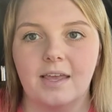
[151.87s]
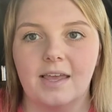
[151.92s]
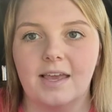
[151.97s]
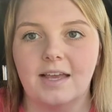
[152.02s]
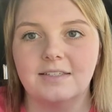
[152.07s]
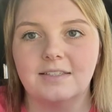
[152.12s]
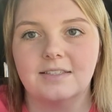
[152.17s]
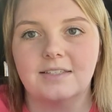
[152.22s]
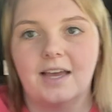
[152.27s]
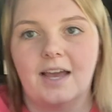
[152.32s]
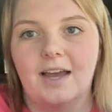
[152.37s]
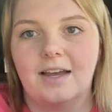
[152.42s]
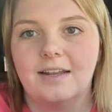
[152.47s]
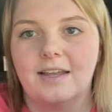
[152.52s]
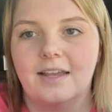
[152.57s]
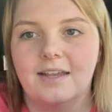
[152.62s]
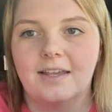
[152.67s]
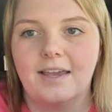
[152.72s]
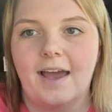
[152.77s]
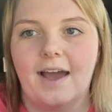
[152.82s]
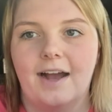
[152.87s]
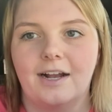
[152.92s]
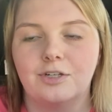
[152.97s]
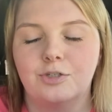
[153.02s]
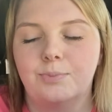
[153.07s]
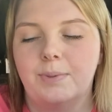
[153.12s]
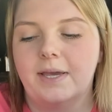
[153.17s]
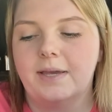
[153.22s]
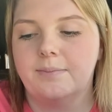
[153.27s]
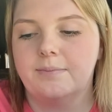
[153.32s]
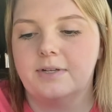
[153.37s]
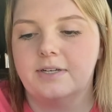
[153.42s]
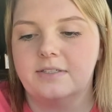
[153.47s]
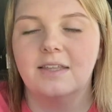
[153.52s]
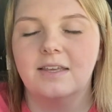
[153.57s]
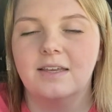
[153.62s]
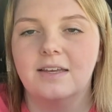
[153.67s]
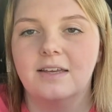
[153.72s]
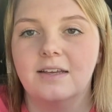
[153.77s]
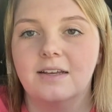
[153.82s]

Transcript: It's at a cash pay place,